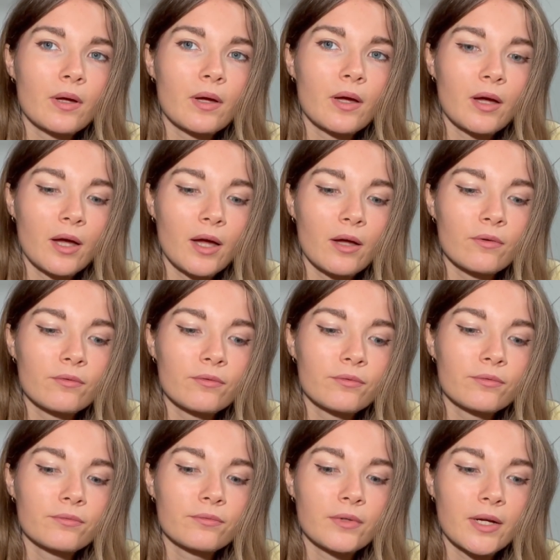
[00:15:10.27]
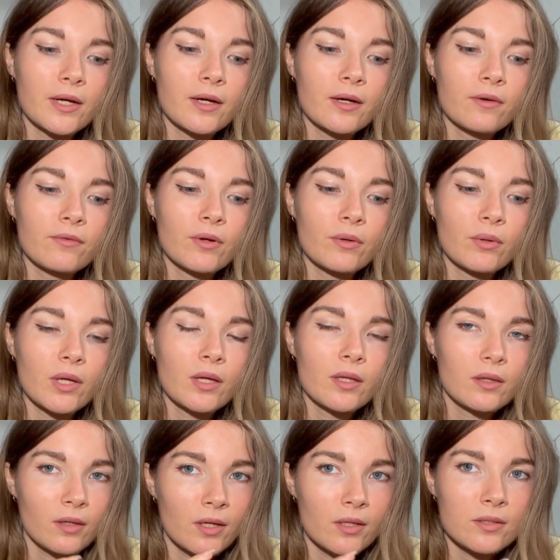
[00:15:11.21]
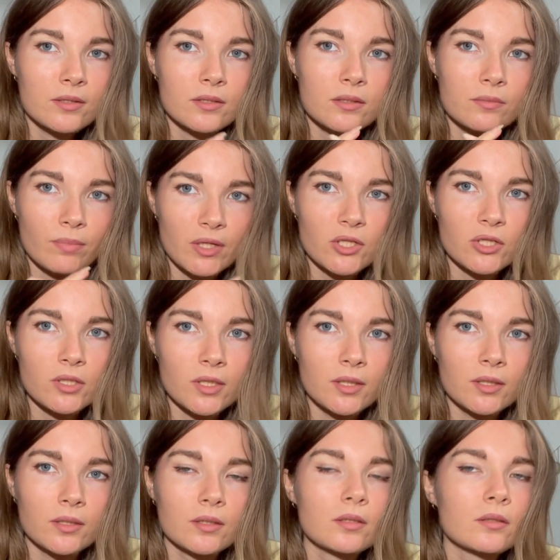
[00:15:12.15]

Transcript: have like very intense, passionate,